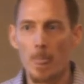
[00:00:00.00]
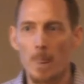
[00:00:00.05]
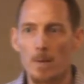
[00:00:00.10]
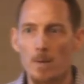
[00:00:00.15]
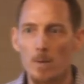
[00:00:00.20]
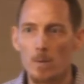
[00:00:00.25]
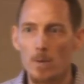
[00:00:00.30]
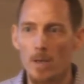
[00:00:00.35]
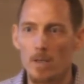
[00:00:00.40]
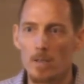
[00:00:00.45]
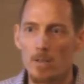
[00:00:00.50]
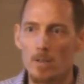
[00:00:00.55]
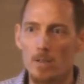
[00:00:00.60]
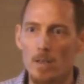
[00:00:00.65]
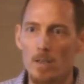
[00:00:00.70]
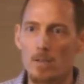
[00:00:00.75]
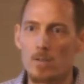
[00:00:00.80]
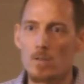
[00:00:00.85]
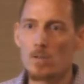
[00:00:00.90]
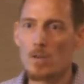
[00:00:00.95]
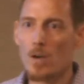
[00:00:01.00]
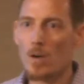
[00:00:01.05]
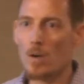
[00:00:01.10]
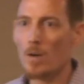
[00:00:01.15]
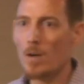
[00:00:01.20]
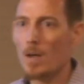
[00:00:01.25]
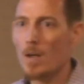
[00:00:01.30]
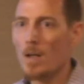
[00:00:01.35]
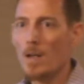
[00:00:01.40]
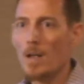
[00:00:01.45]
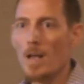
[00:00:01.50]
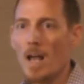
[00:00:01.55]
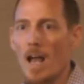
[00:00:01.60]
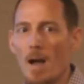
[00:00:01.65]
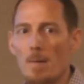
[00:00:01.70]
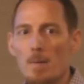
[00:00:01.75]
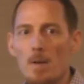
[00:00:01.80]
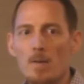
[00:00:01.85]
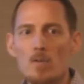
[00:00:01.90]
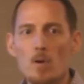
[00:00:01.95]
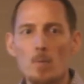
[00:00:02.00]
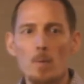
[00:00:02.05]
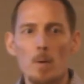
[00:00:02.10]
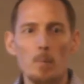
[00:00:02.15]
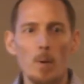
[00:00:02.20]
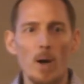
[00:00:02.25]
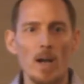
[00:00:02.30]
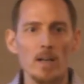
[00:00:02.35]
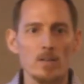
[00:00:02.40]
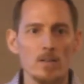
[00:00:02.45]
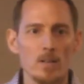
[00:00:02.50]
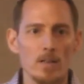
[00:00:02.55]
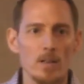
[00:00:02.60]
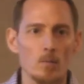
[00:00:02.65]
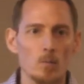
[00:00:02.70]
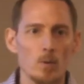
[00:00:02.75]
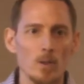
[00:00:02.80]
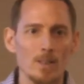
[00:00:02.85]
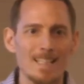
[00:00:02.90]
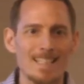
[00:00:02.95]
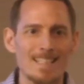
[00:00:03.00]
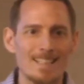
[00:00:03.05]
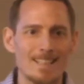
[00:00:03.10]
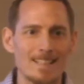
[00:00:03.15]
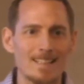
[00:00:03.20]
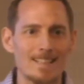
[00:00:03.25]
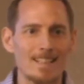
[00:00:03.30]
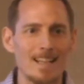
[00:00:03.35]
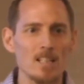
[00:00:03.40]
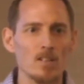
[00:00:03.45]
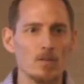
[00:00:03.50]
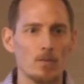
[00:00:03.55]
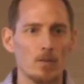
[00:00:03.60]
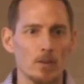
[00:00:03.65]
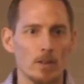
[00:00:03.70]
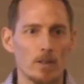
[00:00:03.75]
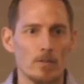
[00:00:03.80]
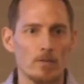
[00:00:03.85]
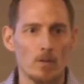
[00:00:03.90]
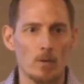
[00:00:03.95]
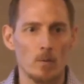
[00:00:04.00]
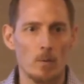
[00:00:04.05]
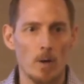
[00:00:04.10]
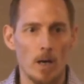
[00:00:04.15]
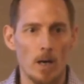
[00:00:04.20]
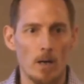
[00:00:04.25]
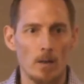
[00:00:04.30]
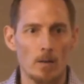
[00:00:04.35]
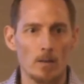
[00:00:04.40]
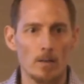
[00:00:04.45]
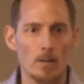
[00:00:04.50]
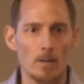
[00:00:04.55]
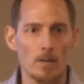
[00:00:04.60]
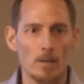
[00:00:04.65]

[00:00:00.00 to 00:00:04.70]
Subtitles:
Okay, good. So how many of you have been practicing it really successfully for a while?